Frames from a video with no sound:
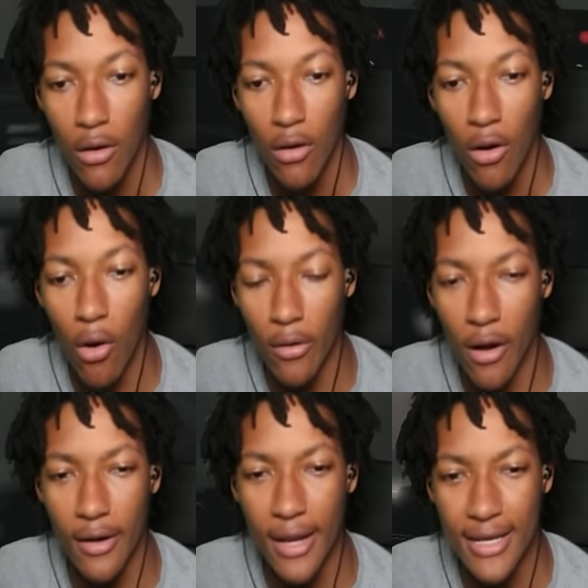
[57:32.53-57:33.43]
Hold
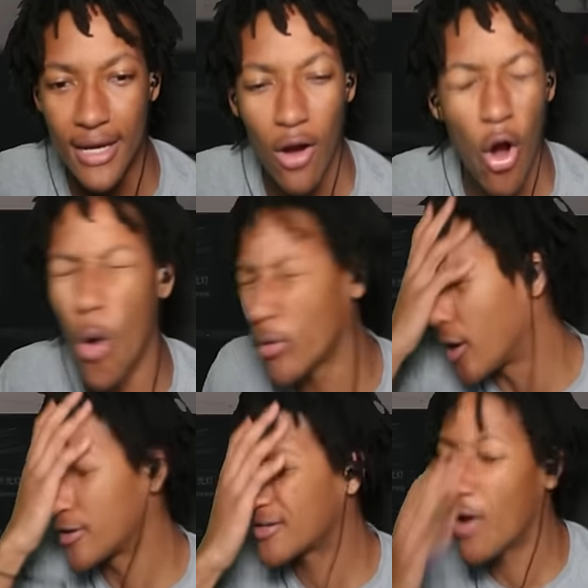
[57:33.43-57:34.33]
on. Hold
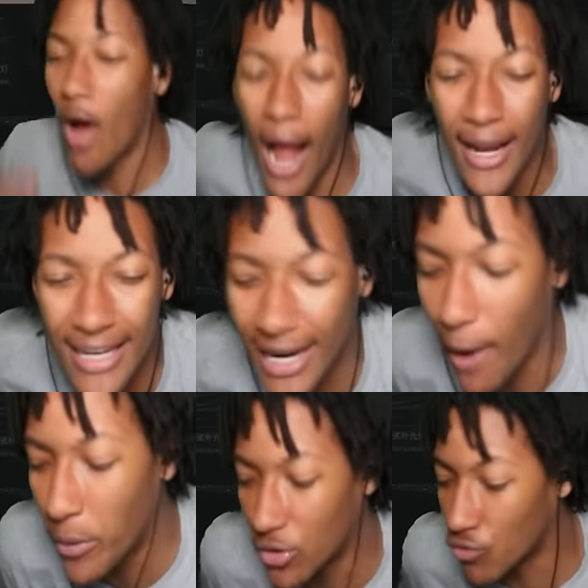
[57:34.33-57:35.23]
on. I think I
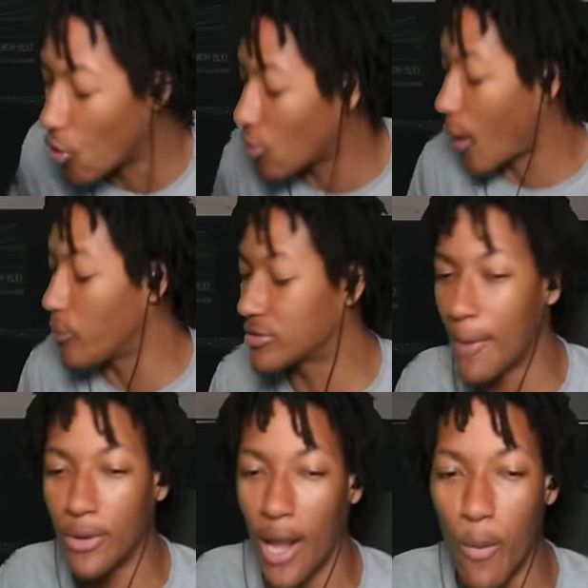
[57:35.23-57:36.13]
went the wrong... I was not...
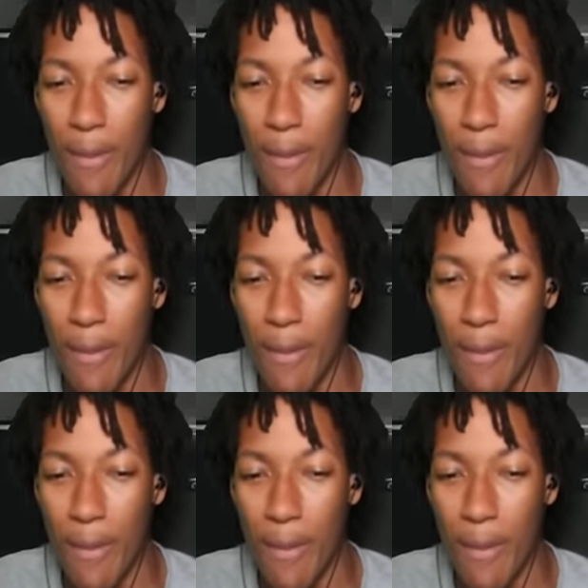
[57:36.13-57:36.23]
I went